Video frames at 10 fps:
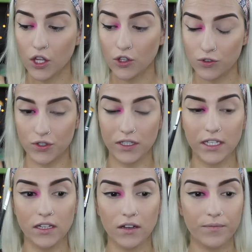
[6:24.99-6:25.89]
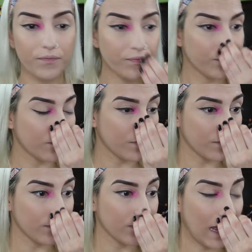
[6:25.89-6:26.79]
Usually,
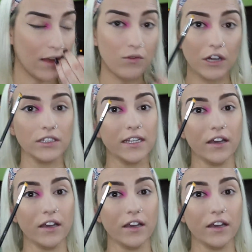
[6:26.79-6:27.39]
I rarely